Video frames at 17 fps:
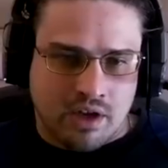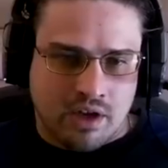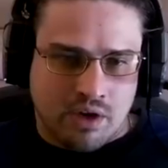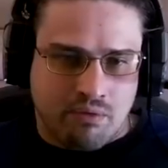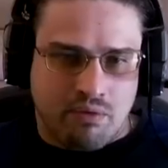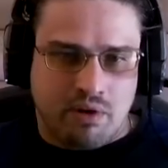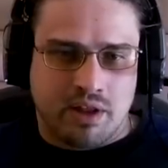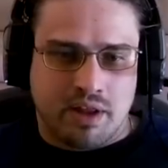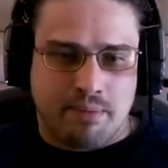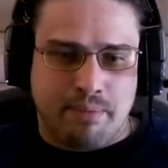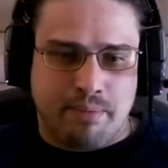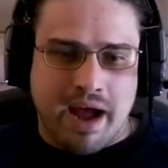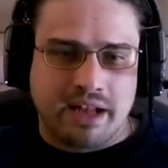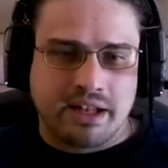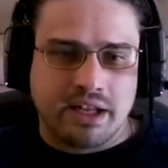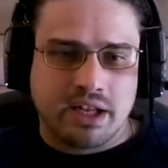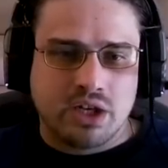with the
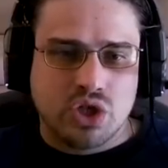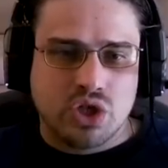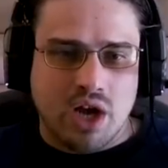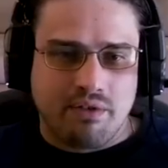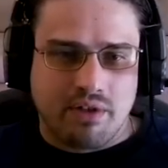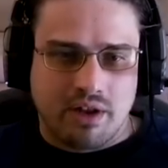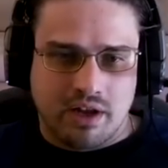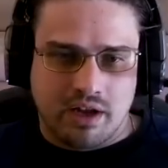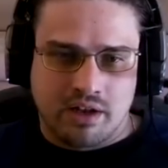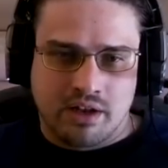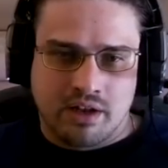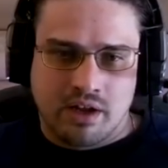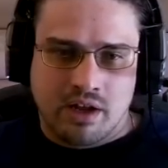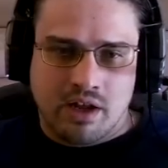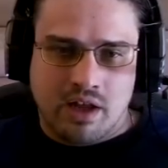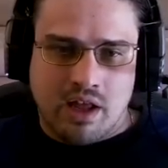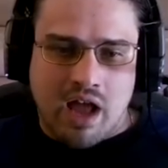binding javelin.
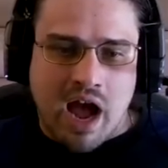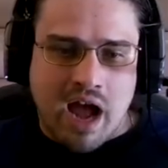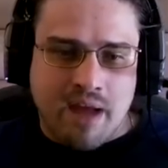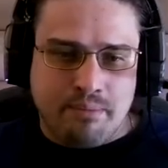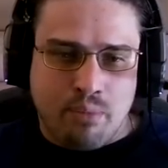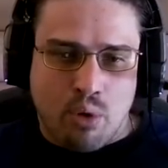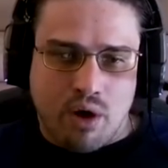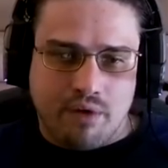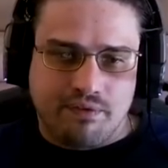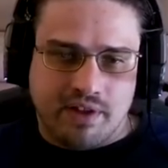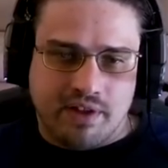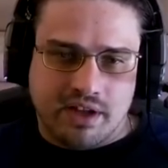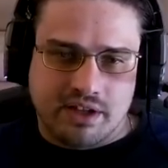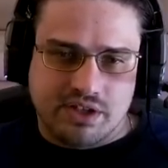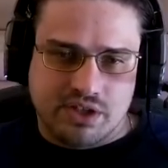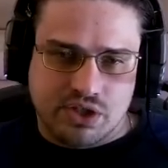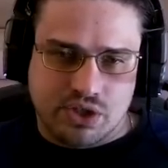I morphed
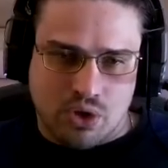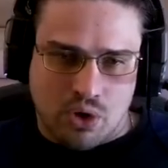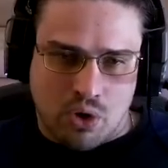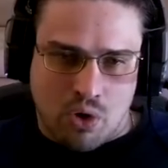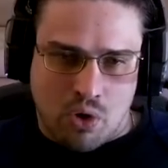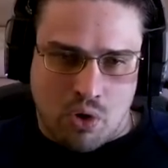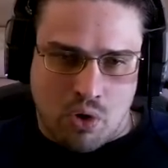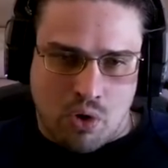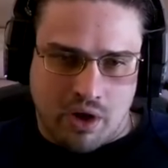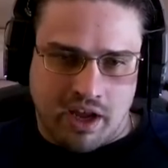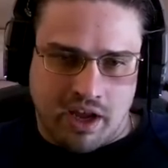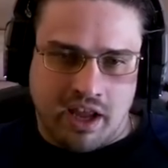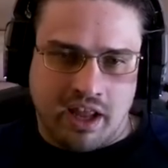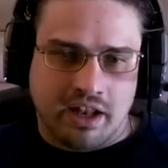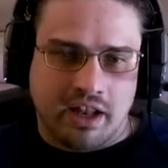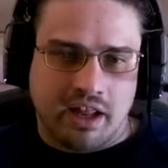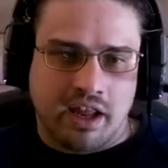it so
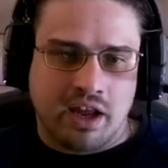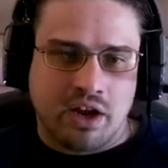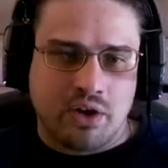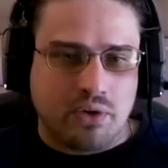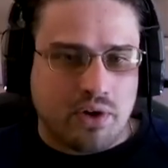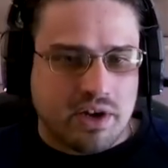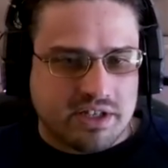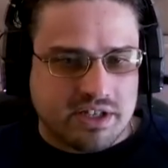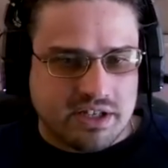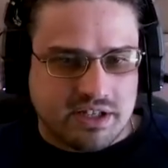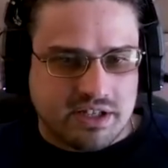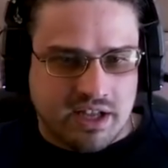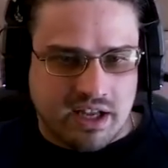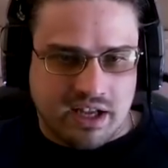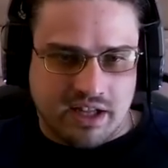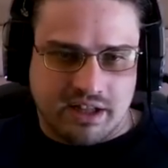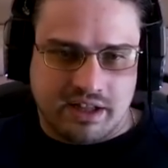it increases
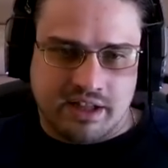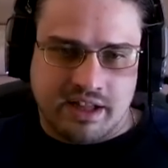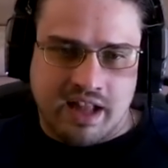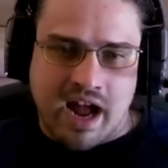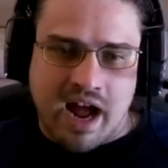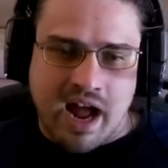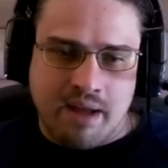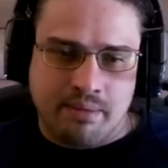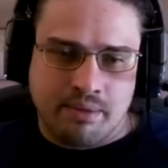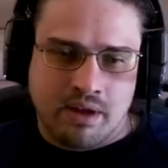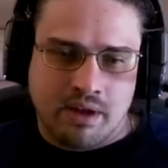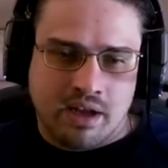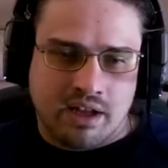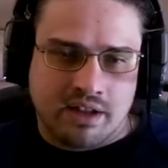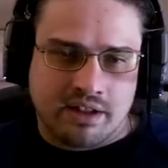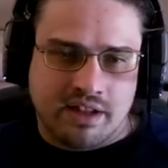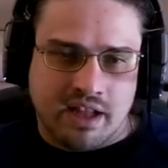the time
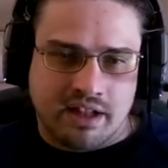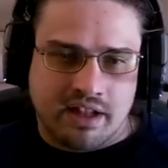that